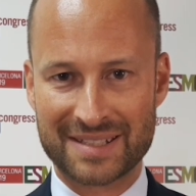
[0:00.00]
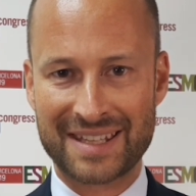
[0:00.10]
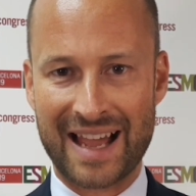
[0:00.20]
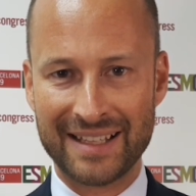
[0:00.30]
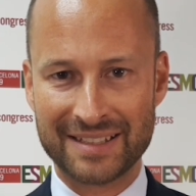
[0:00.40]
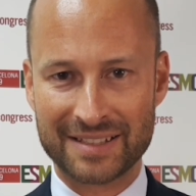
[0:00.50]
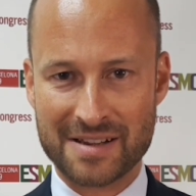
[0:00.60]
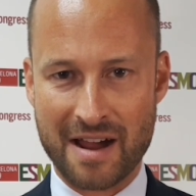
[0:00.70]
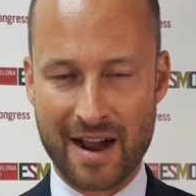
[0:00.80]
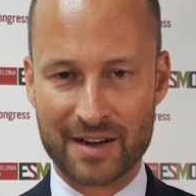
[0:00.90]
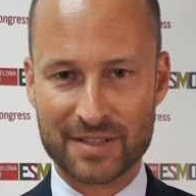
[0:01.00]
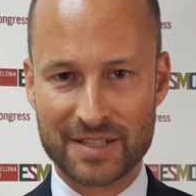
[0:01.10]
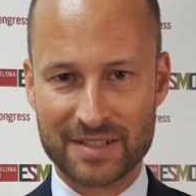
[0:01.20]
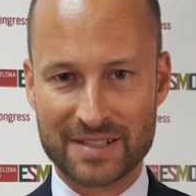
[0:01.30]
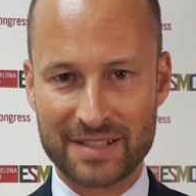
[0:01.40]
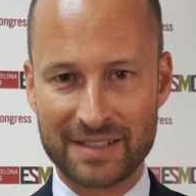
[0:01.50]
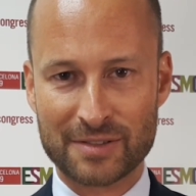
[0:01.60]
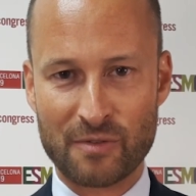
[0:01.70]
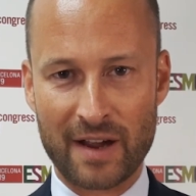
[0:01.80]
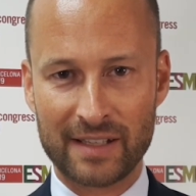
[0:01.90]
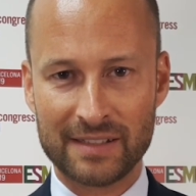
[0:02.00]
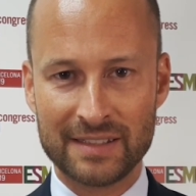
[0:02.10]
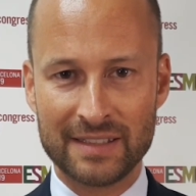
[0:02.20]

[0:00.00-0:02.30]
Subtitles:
TITAN RCC trial.